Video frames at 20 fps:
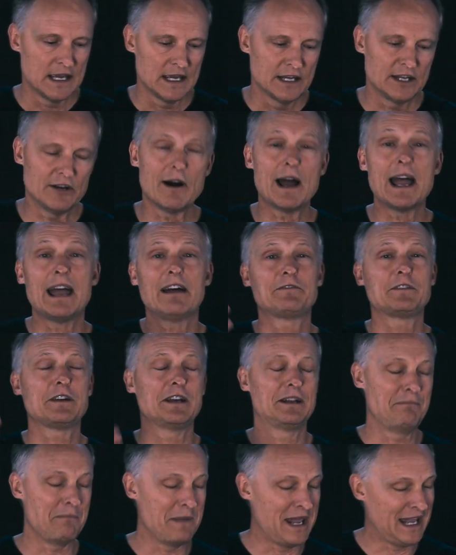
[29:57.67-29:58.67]
You know, I have
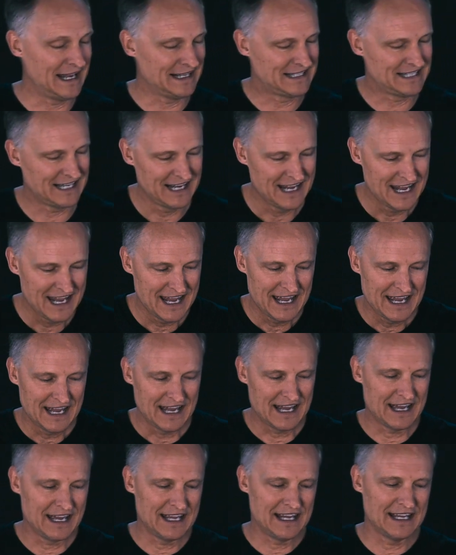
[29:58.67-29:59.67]
to admit,
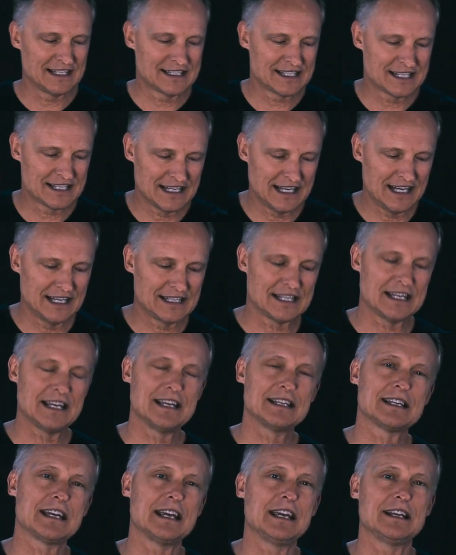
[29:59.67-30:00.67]
it's
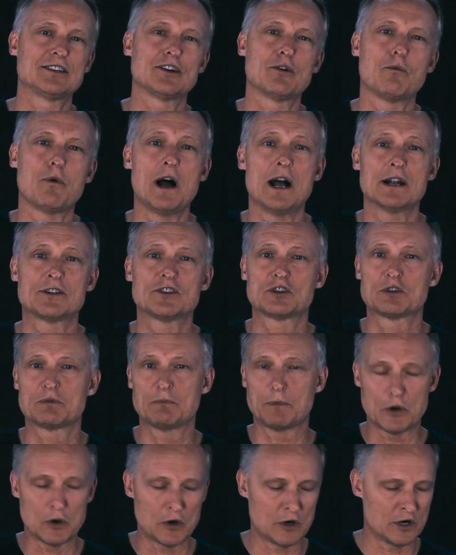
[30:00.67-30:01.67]
easy to watch
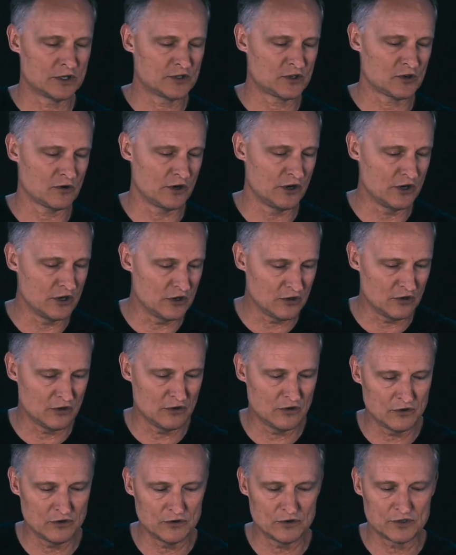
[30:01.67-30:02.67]
sports or
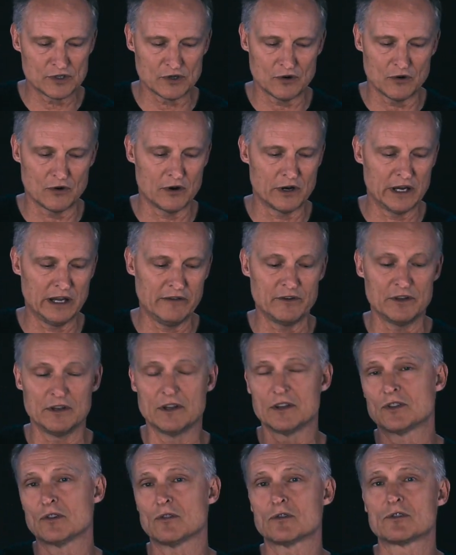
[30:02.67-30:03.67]
news or even
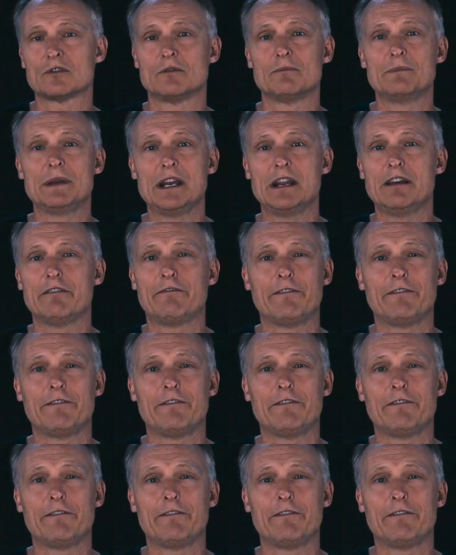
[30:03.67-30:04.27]
the social media